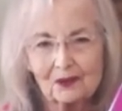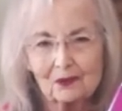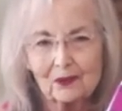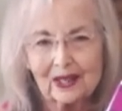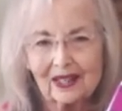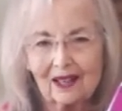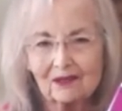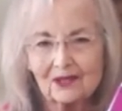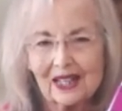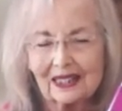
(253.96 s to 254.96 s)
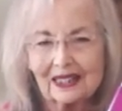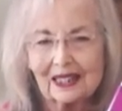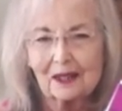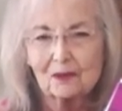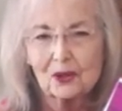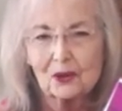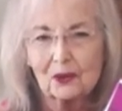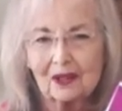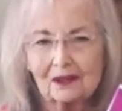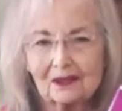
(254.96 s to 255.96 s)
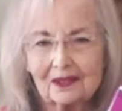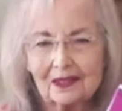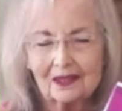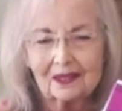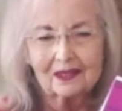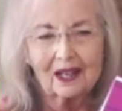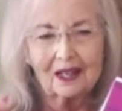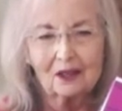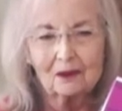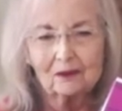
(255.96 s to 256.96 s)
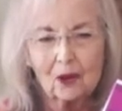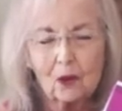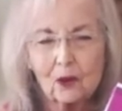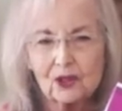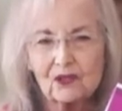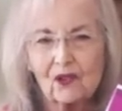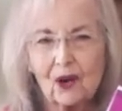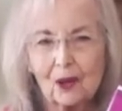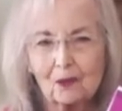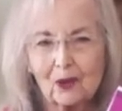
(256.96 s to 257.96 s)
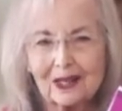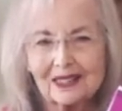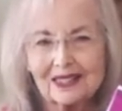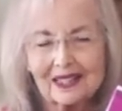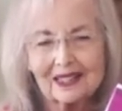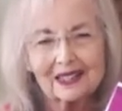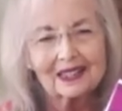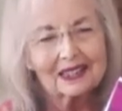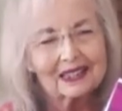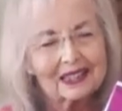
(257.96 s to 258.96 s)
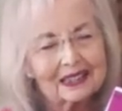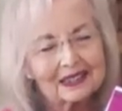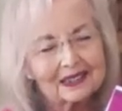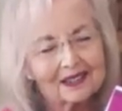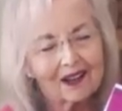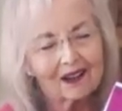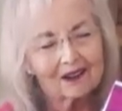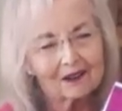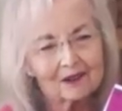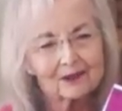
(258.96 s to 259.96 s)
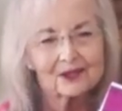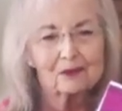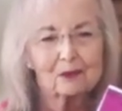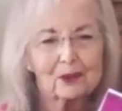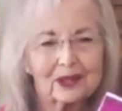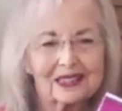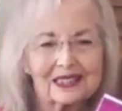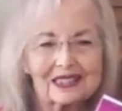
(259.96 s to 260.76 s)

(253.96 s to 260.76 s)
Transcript: we have taken him to a, a horse farm once, and he loved putting his